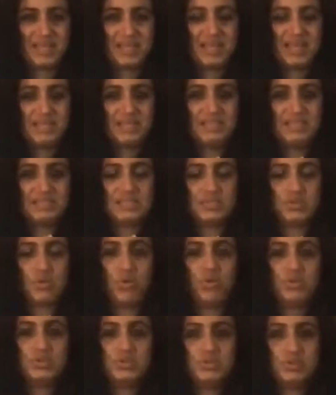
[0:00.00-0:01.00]
This is
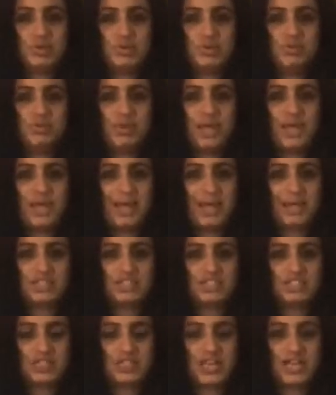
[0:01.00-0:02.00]
also a great
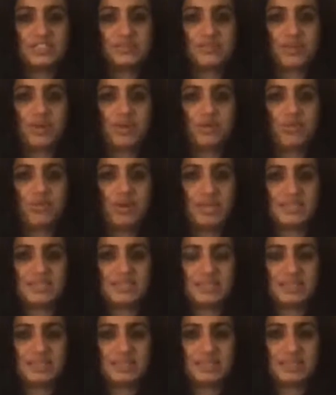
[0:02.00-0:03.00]
exercise for your
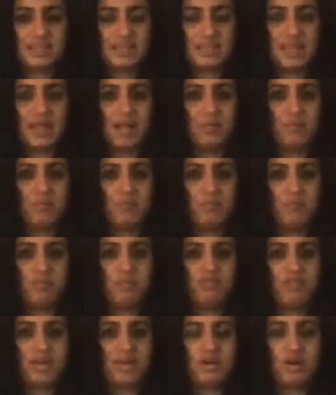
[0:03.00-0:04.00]
wrists. It can help
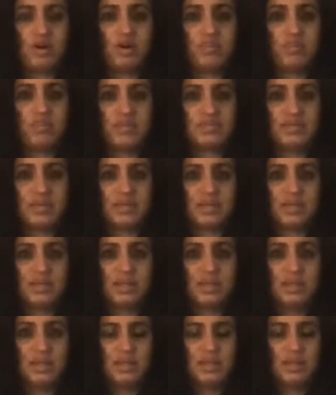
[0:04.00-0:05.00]
prevent carpal
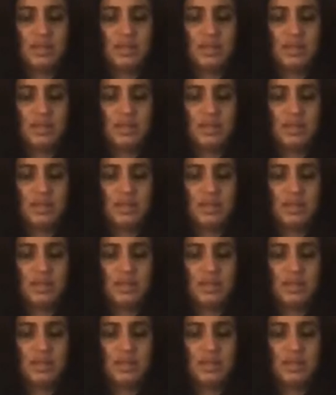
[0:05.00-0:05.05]
tunnel,